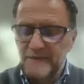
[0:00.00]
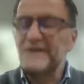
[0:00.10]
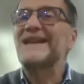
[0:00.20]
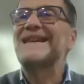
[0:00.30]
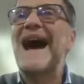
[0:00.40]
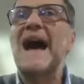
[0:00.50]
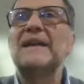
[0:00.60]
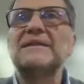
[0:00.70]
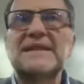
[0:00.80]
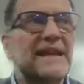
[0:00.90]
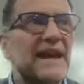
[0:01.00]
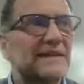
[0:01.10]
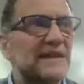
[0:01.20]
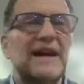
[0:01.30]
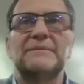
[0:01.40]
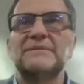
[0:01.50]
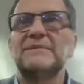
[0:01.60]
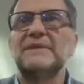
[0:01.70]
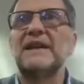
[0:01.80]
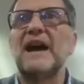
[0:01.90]
The Ga'alti etchem,
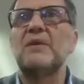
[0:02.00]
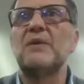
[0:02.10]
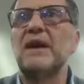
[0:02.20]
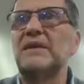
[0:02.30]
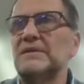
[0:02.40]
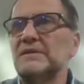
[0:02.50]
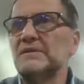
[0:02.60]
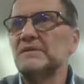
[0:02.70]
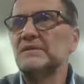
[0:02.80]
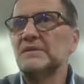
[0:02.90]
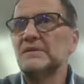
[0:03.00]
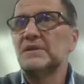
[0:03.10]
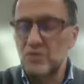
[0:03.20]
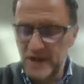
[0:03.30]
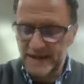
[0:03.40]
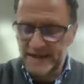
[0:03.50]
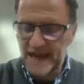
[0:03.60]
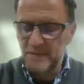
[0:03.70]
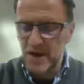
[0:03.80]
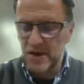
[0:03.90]
and I will
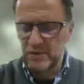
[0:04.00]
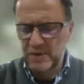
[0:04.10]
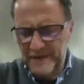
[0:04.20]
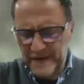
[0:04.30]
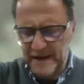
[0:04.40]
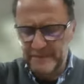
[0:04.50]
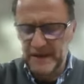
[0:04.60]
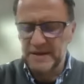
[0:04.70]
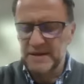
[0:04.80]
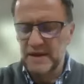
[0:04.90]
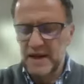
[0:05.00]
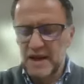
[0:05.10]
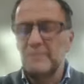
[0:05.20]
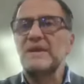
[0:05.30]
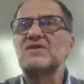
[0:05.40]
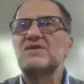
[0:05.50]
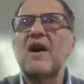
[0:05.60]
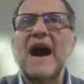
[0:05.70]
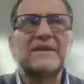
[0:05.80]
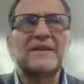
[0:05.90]
redeem you, whatever that means.
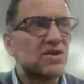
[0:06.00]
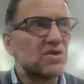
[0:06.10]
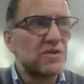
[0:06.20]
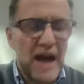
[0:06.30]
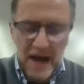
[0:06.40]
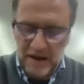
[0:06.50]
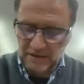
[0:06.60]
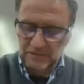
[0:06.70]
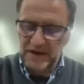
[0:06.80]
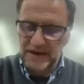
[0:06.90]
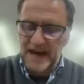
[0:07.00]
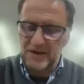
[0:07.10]
Bizroa natuya, with an